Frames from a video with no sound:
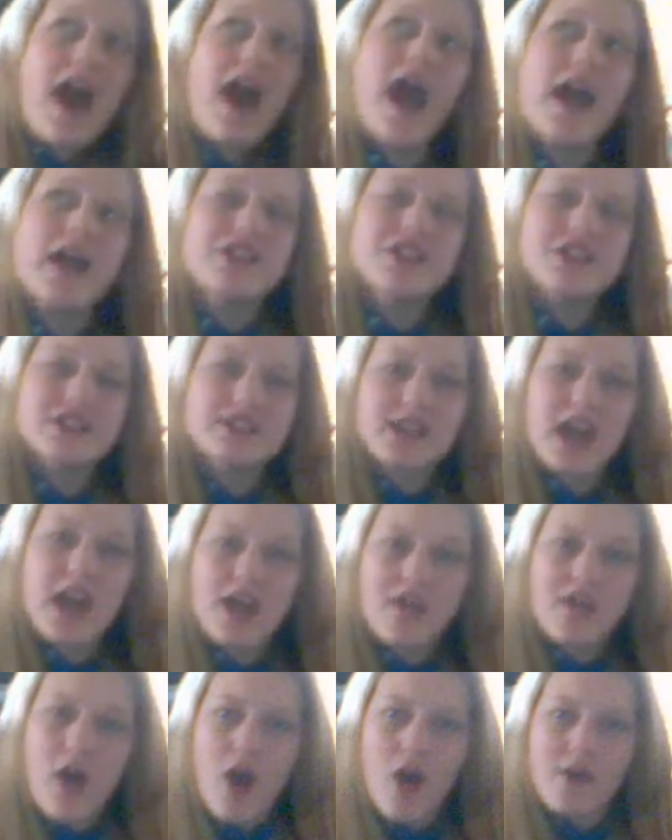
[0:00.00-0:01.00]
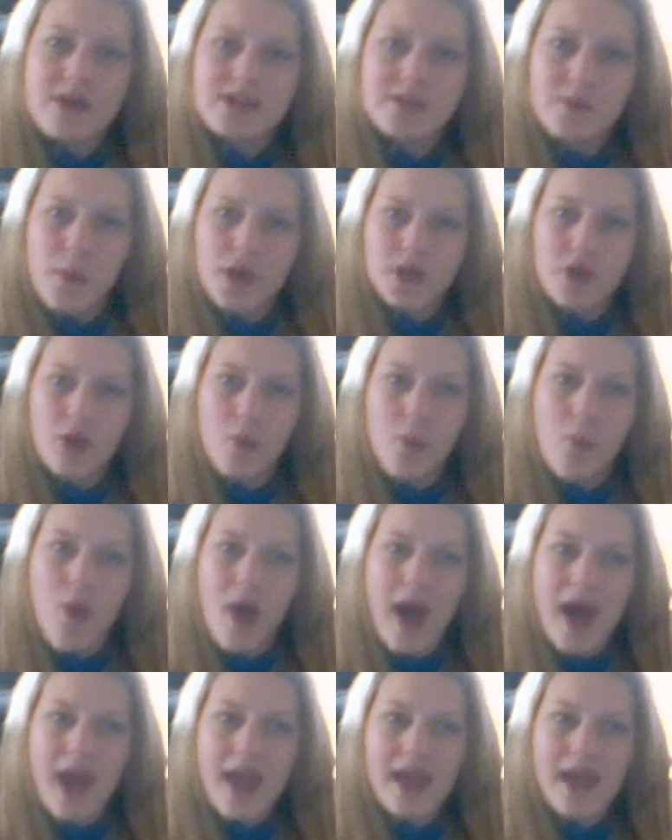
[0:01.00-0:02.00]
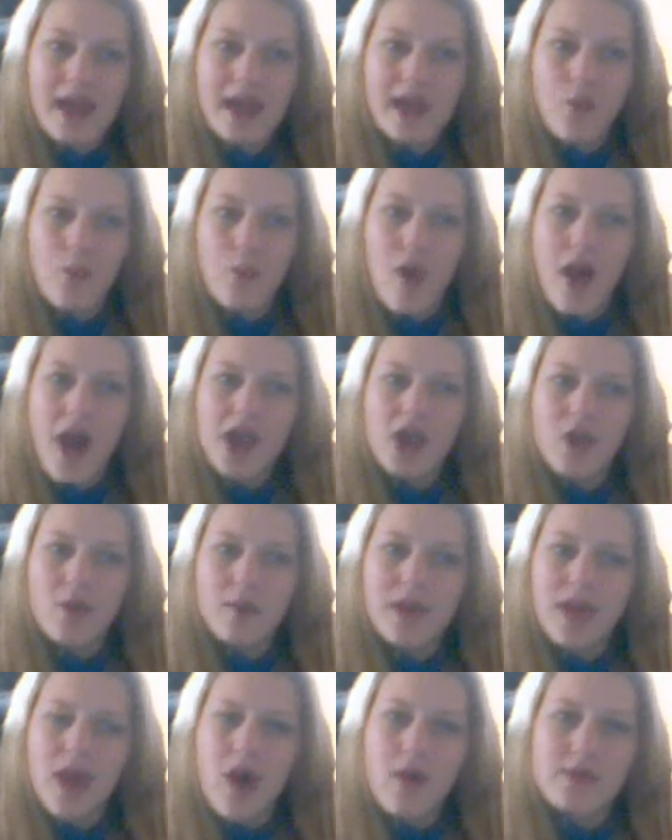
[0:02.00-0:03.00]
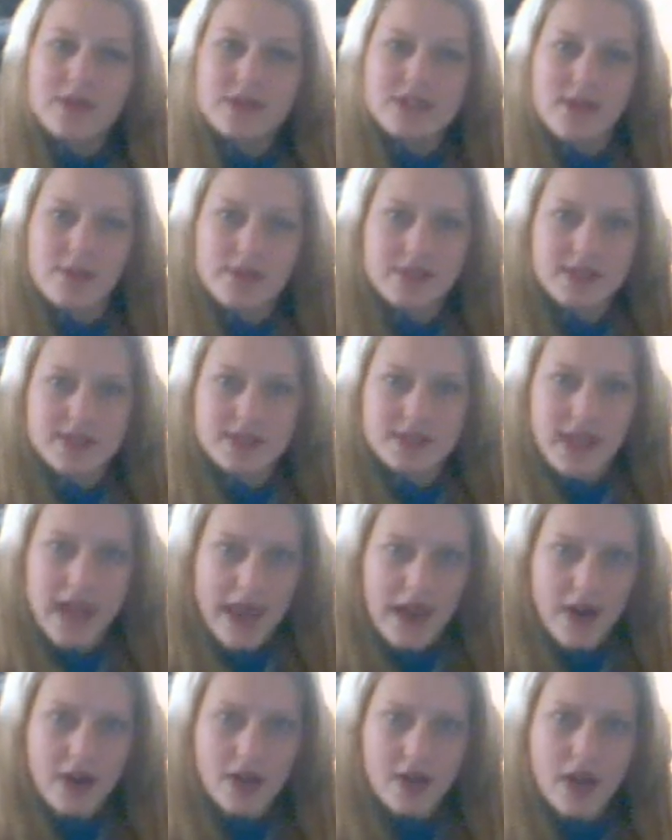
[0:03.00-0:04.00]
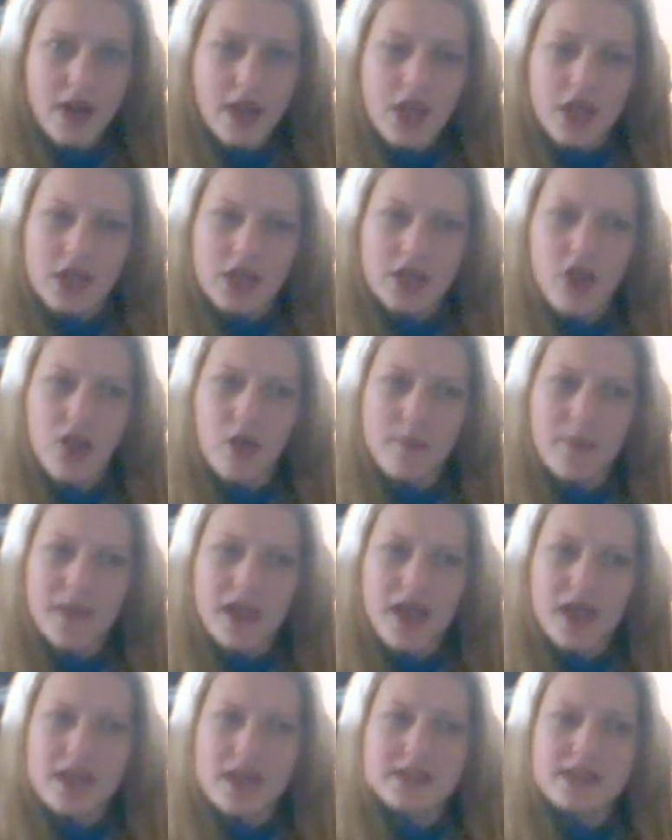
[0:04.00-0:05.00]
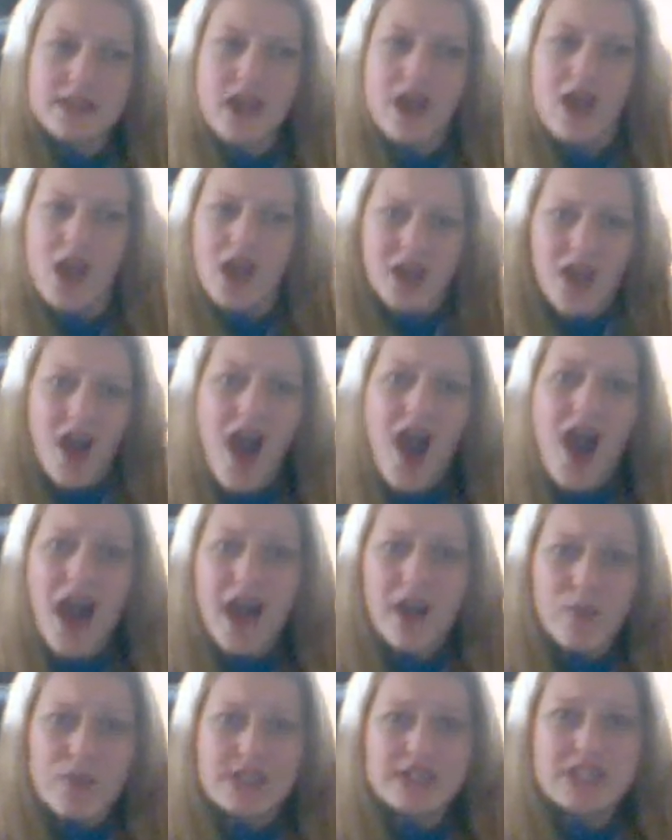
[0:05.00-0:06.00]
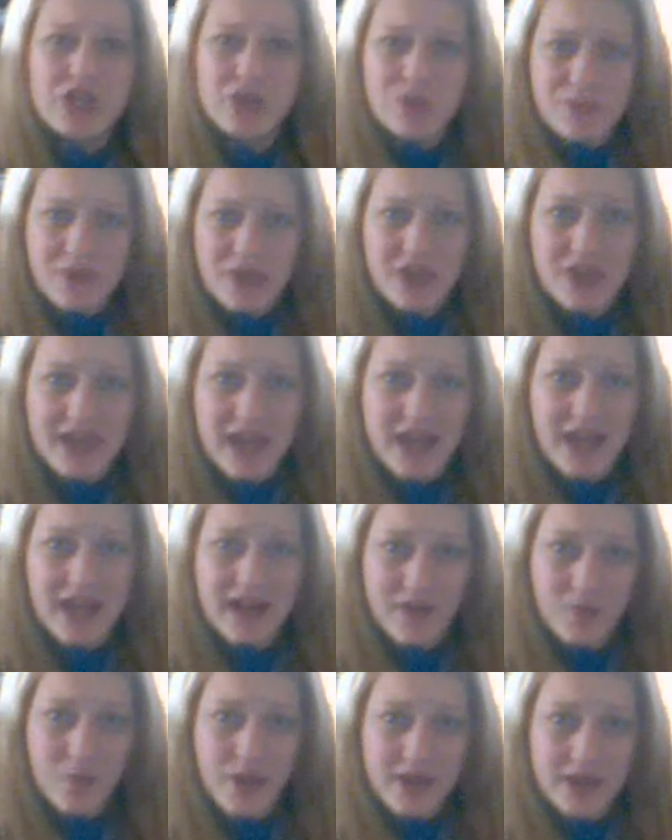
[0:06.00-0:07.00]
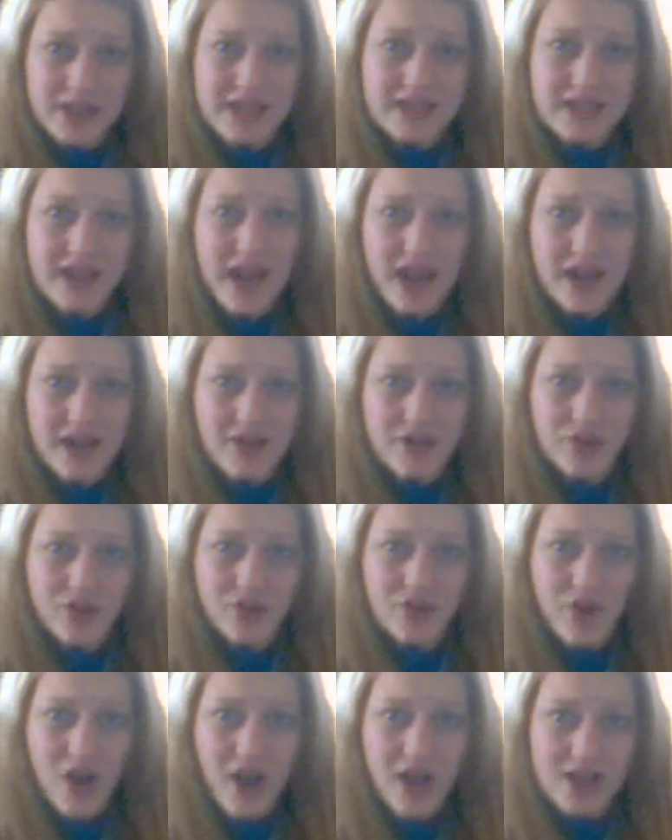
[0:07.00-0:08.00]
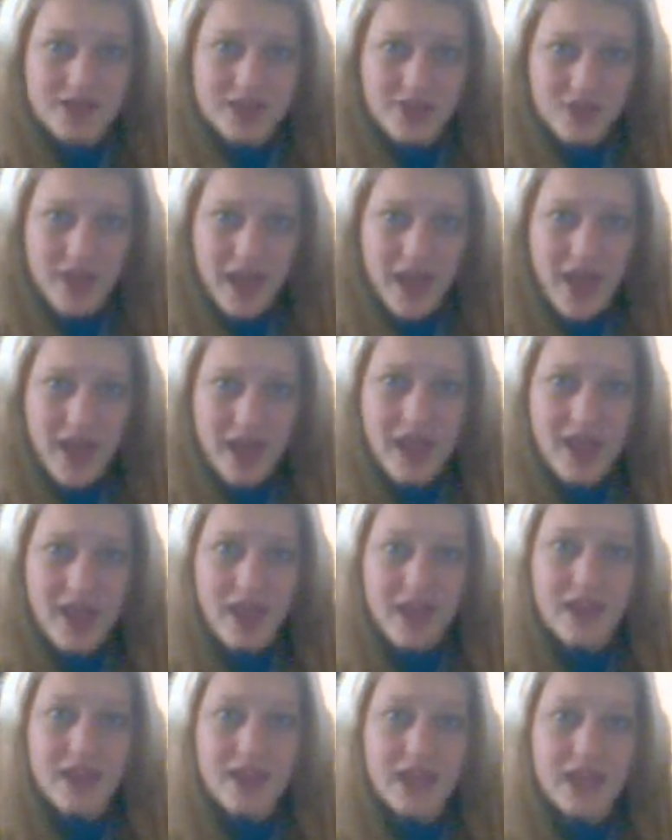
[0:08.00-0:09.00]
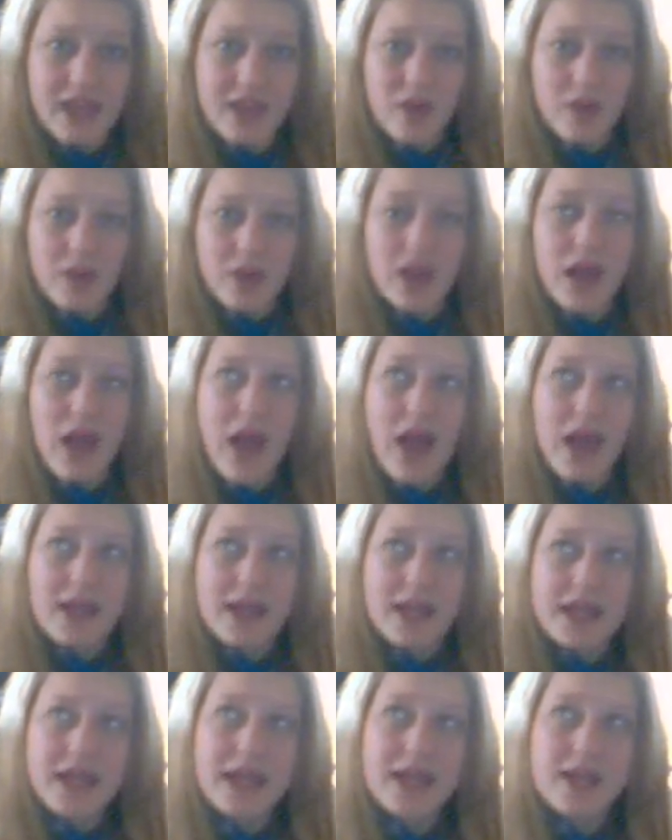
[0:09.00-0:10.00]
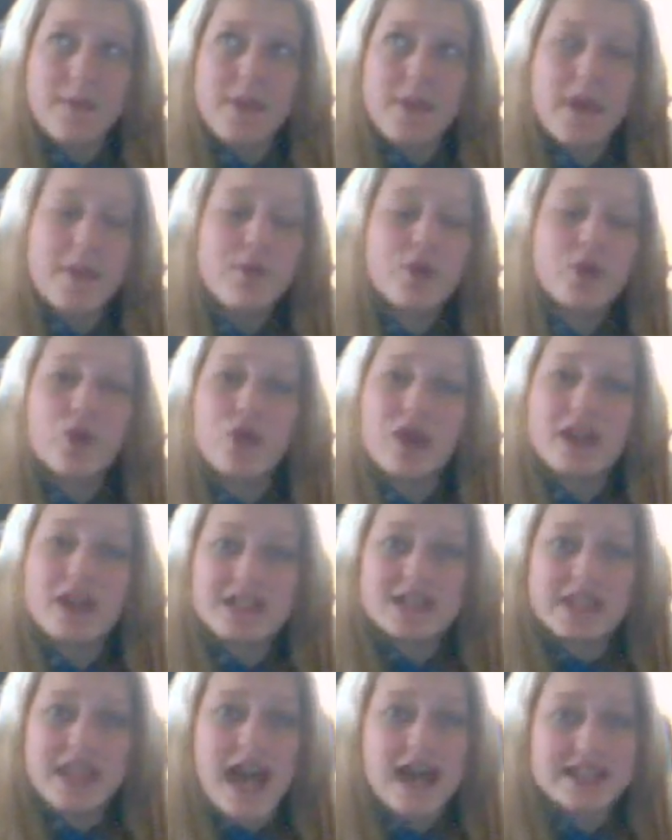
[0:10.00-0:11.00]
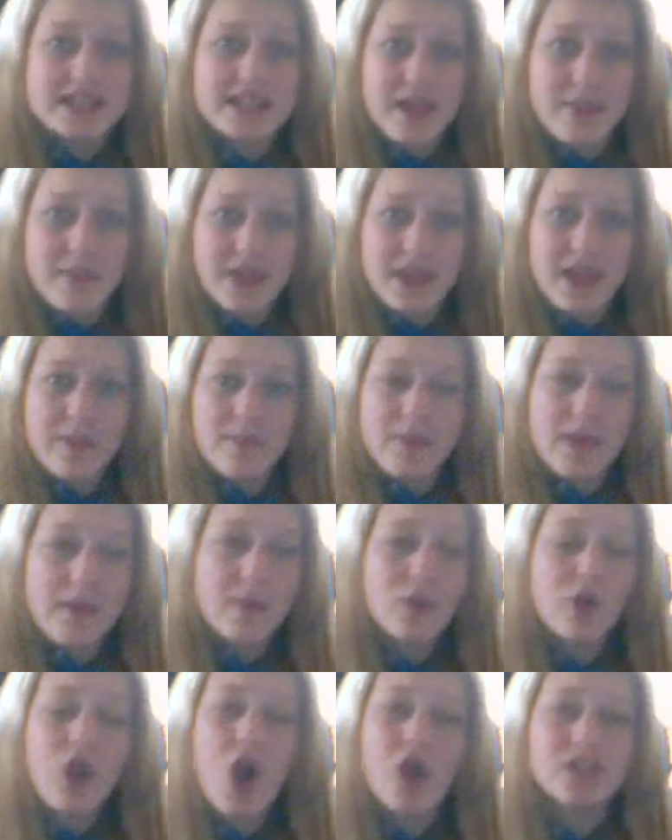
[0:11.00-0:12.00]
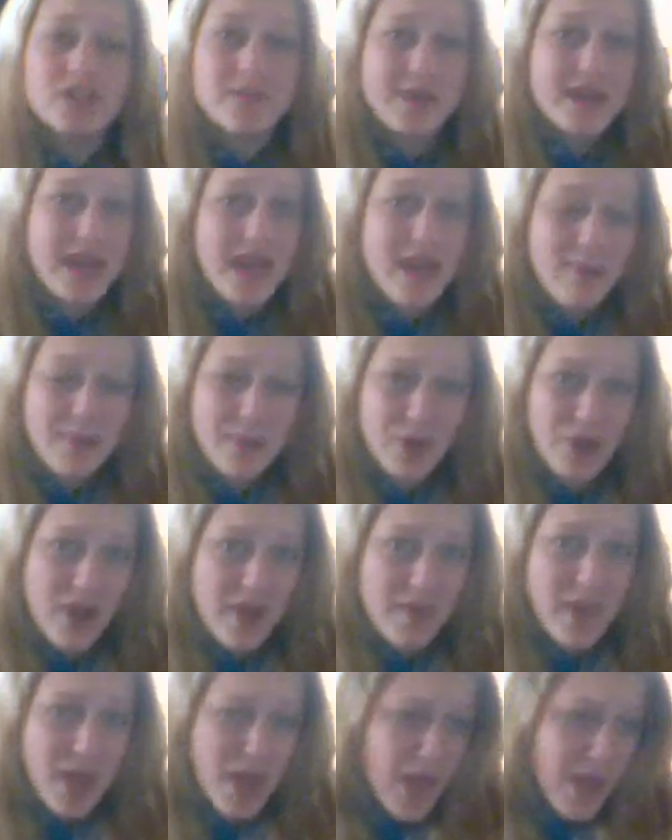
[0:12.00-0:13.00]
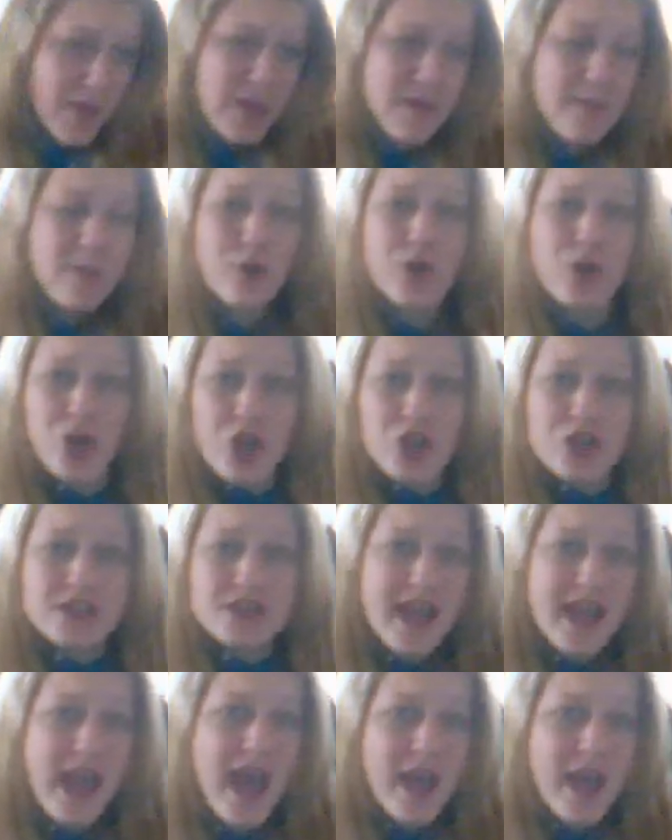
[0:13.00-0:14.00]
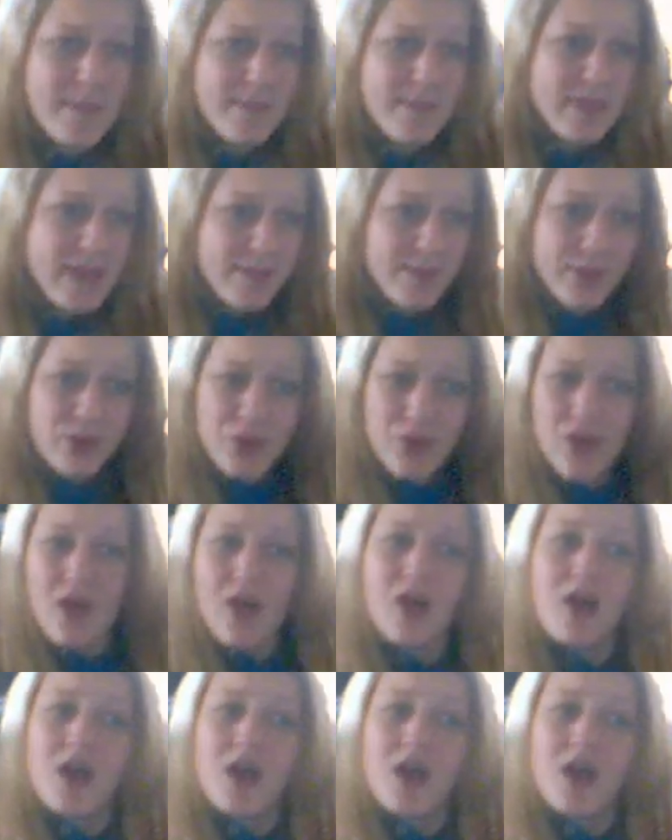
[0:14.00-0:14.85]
I just kind of always wonder why are we always so scared, because God was humiliated when He died on the cross, okay? People criticized Him. People called Him a hypocrite. People cursed at Him. People